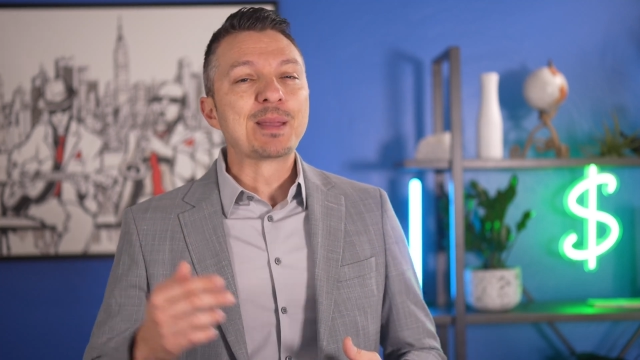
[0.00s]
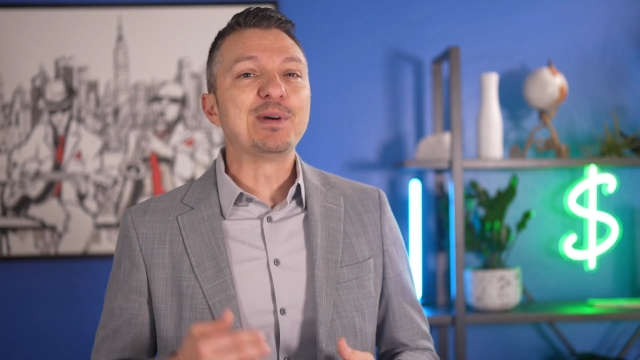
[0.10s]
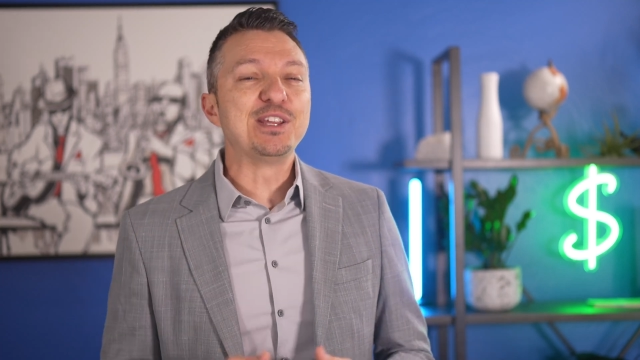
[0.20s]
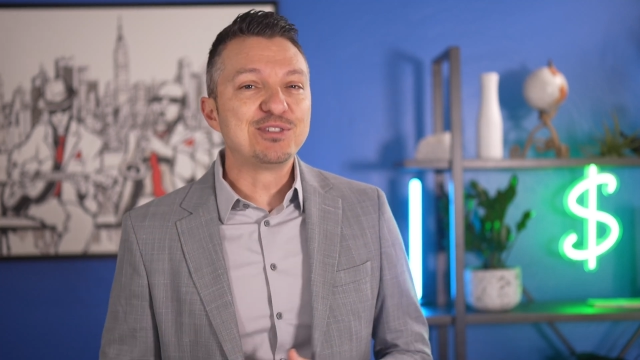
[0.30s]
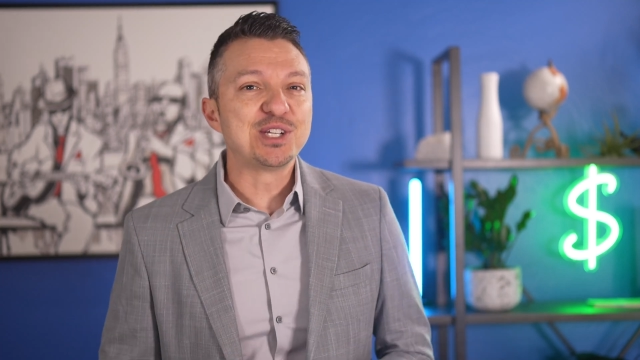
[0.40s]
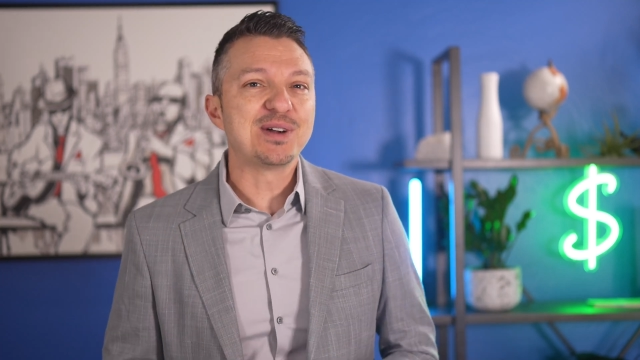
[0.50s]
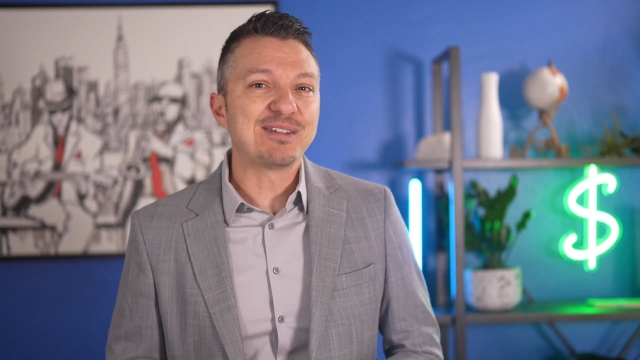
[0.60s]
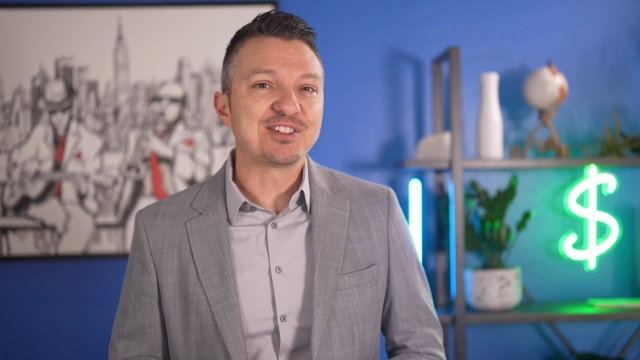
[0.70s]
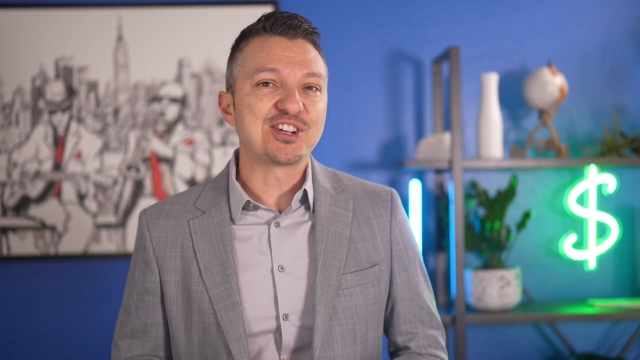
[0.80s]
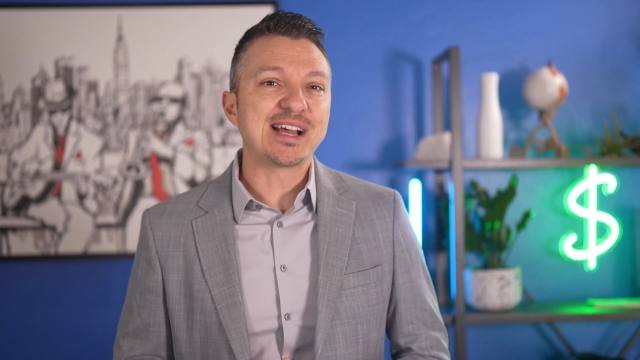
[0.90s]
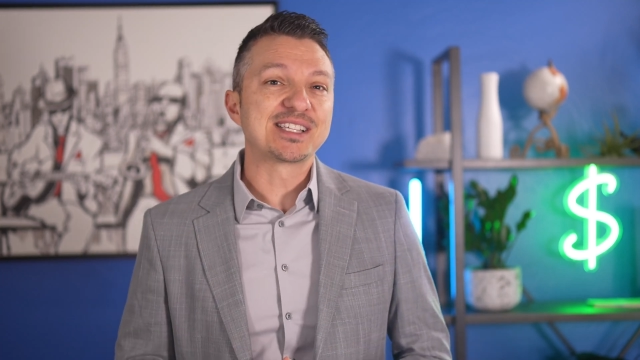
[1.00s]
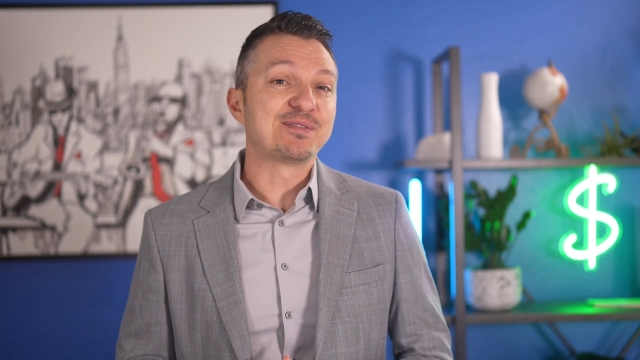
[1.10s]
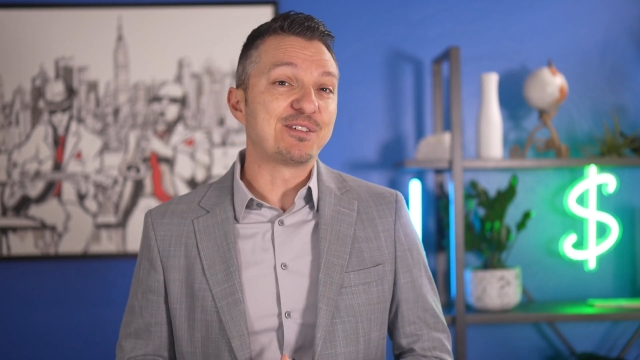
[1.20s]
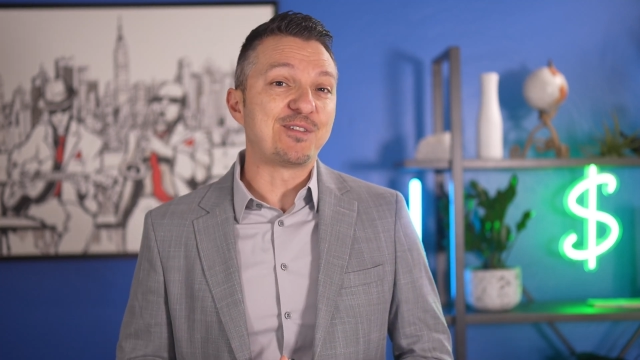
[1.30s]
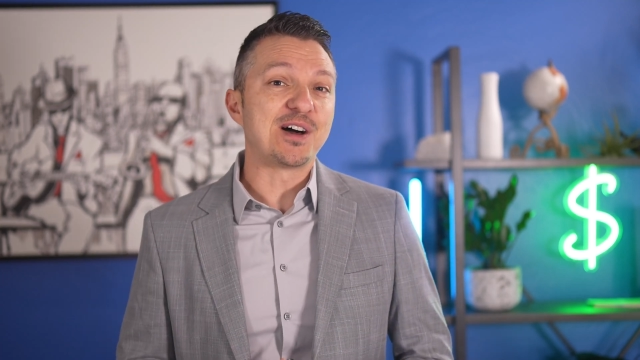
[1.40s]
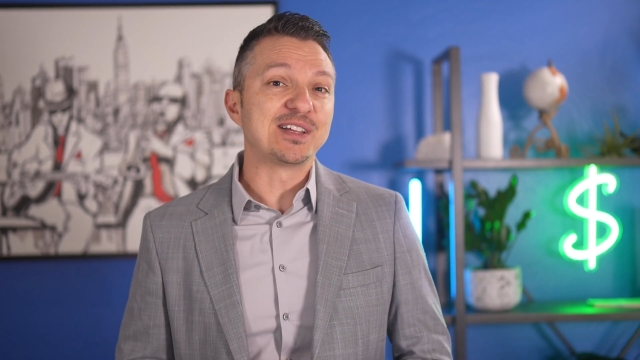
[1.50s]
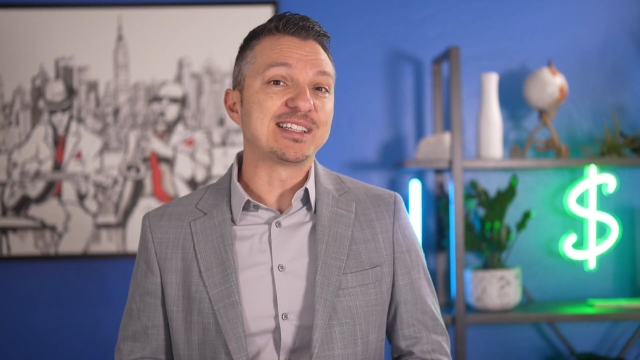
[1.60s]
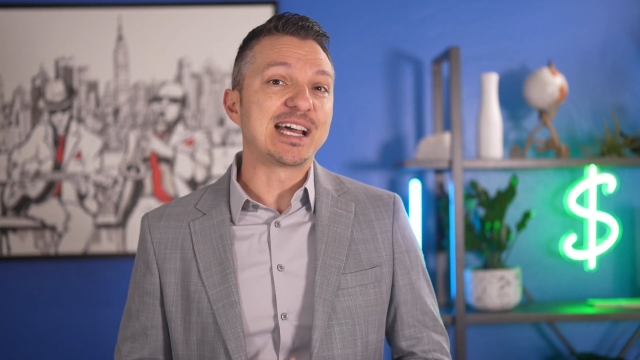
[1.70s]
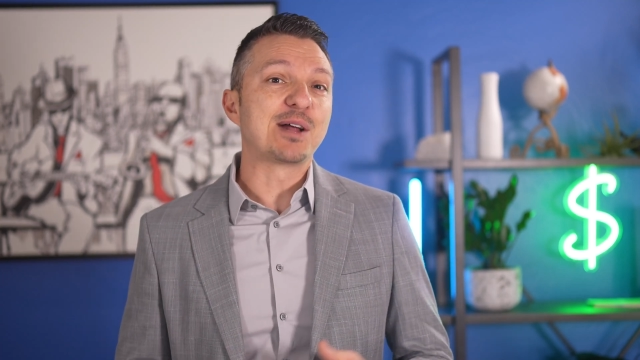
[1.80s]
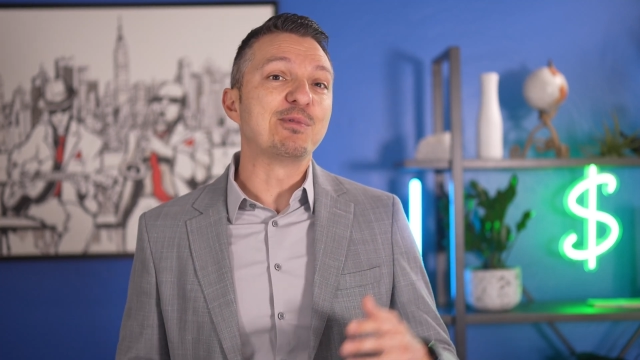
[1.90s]
but you do have a chance of it falling
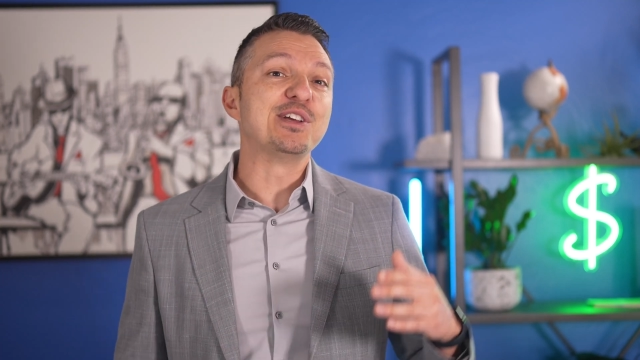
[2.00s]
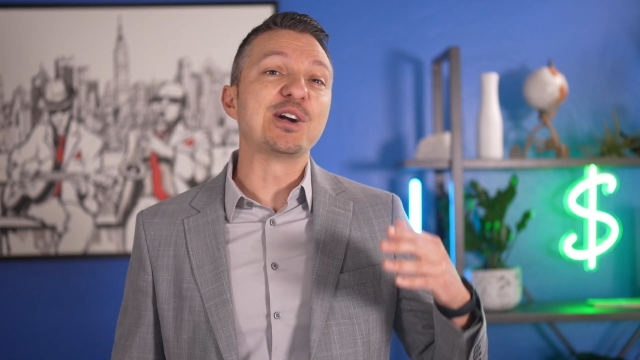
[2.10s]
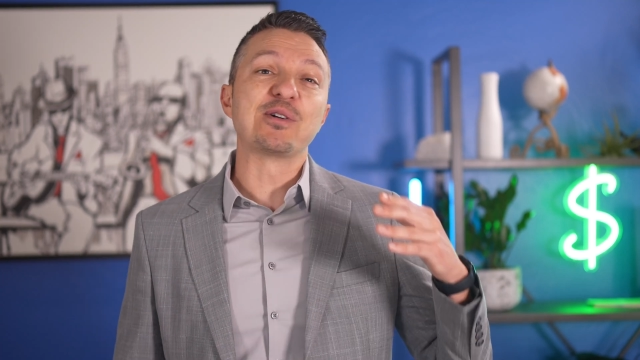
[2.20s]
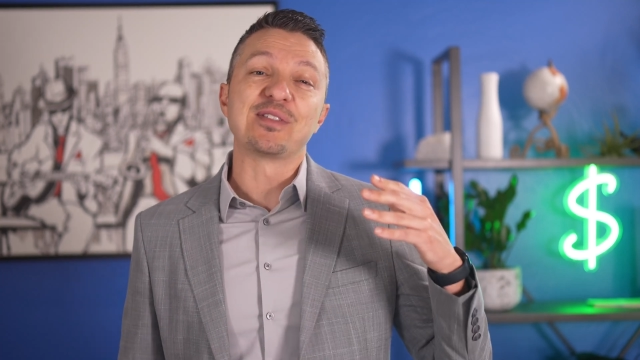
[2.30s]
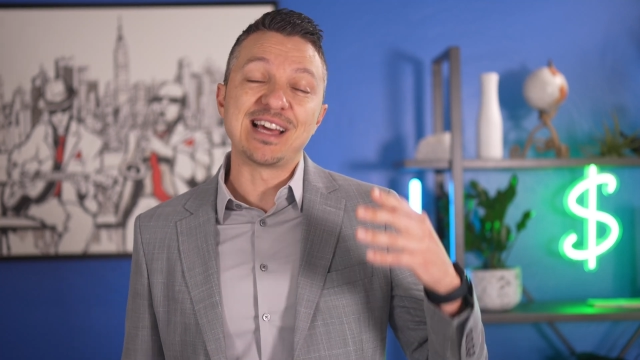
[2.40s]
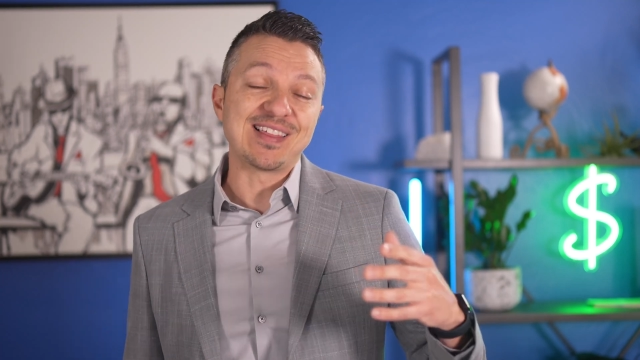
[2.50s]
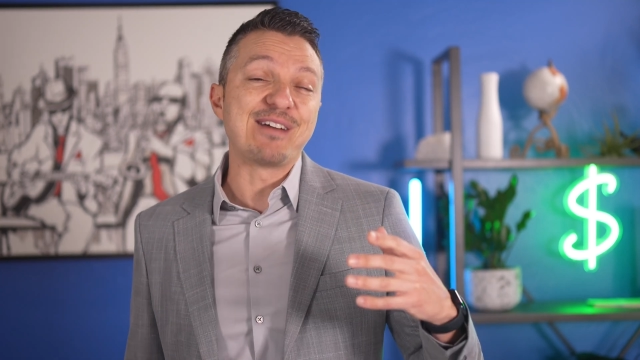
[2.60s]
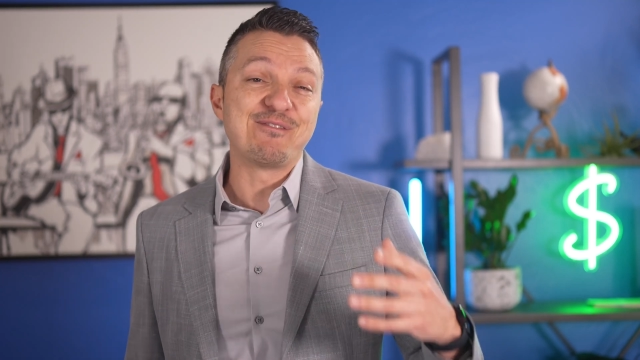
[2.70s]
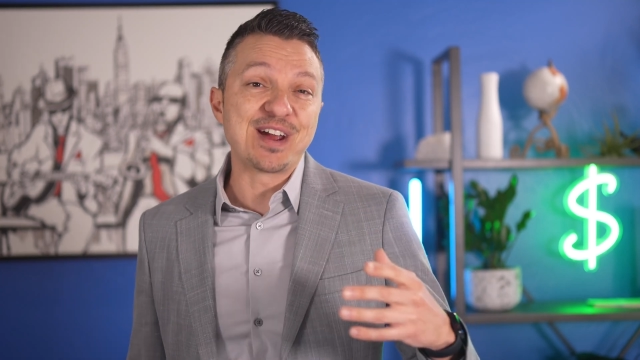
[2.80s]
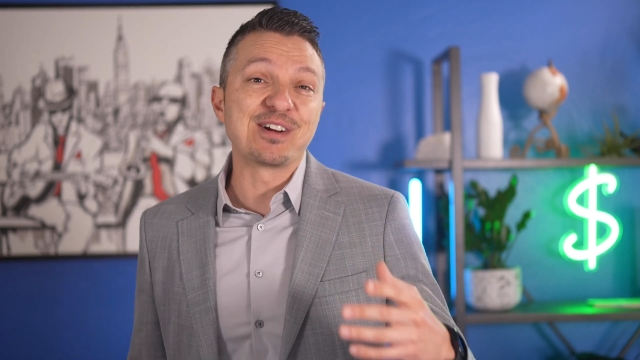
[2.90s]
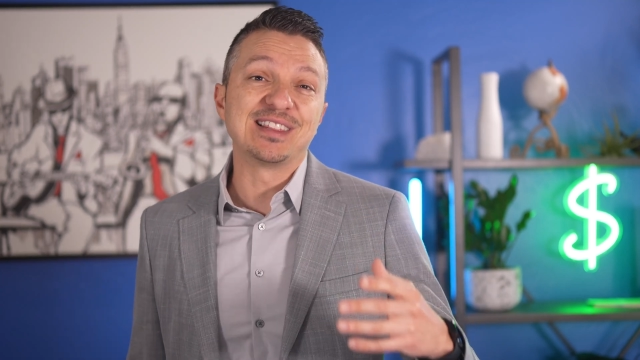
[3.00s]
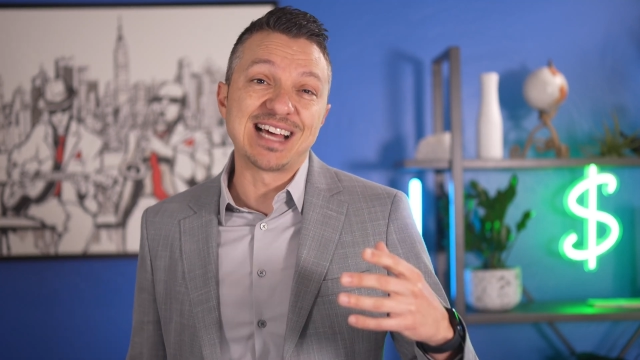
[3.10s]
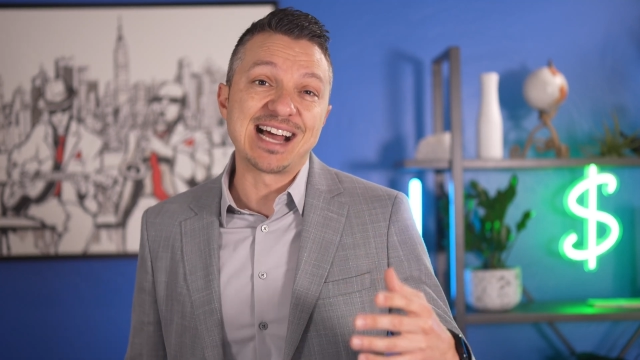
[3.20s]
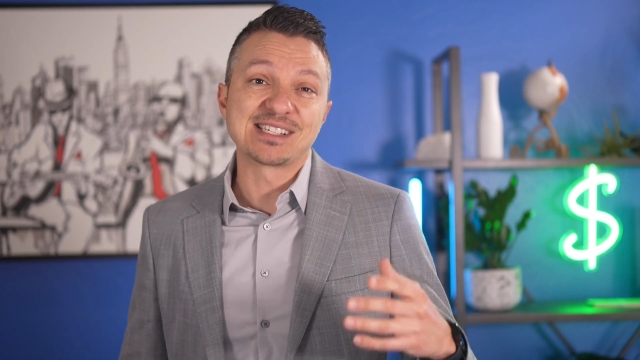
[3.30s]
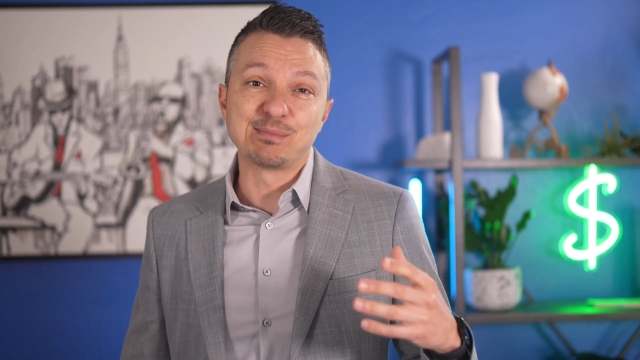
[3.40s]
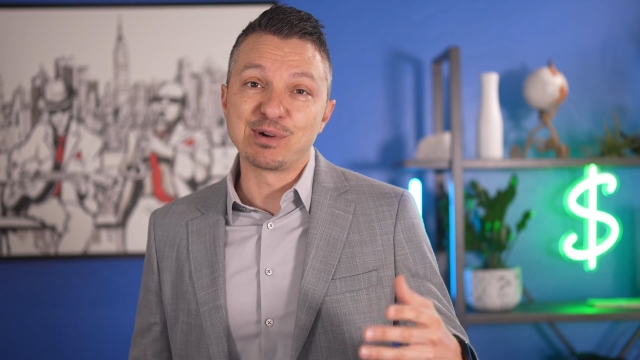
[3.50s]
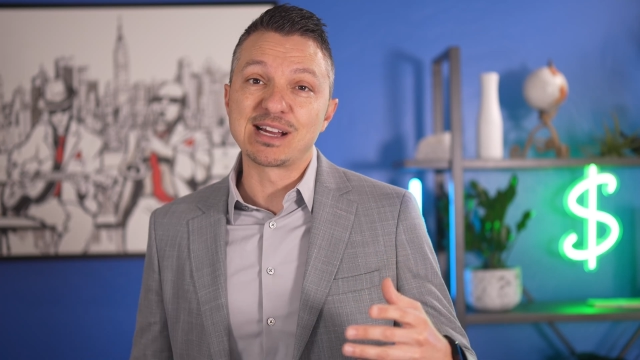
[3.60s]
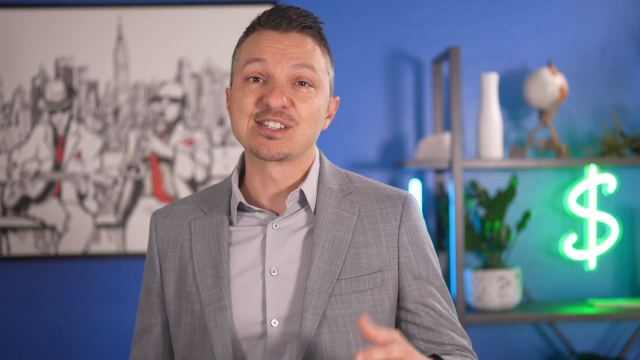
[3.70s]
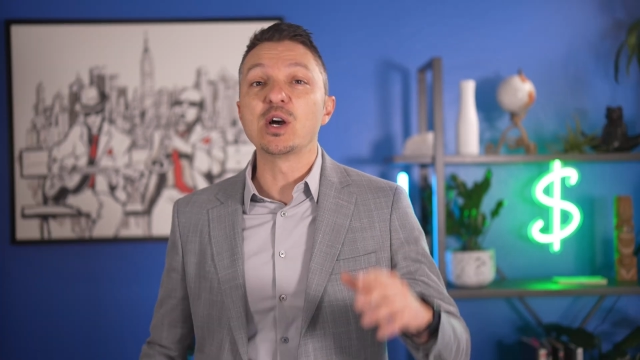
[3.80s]
down when you go to the very last brick.